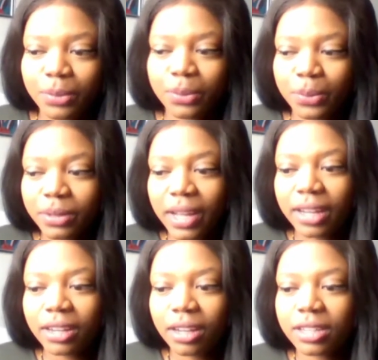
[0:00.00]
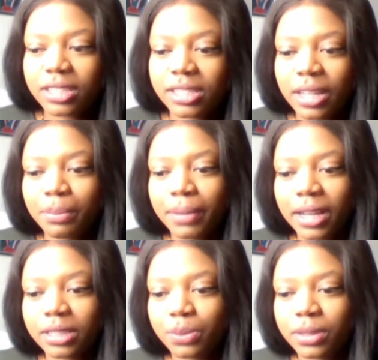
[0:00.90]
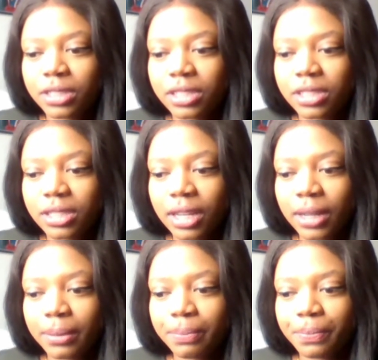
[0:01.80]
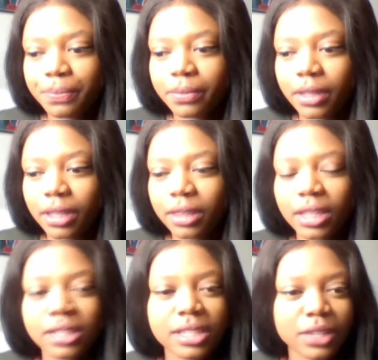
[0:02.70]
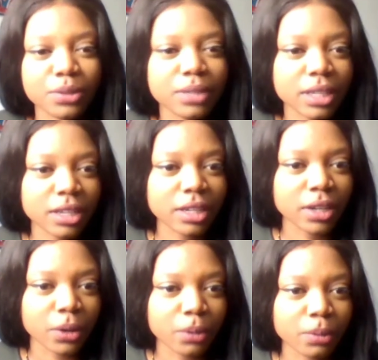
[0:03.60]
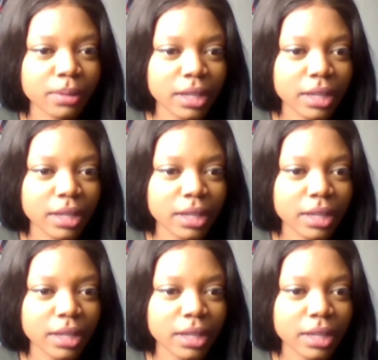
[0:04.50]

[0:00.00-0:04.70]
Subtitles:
We've had a lot of setbacks with just things that you didn't know.